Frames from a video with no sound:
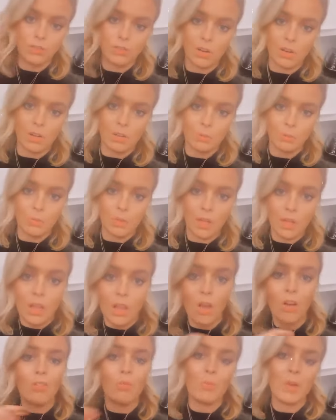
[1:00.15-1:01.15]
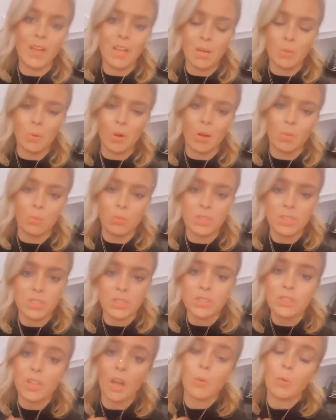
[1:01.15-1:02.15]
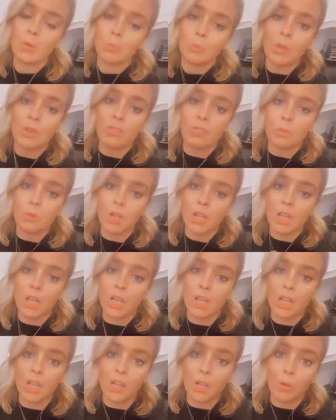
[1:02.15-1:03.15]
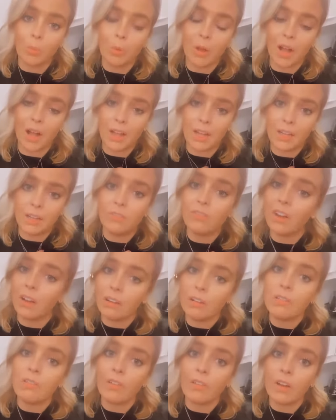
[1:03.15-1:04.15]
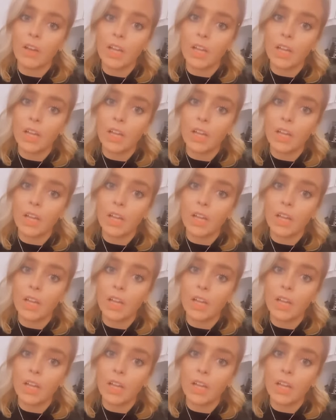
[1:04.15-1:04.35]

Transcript: got a lot of makeup on, which is stopping me from looking ill, but I am very, very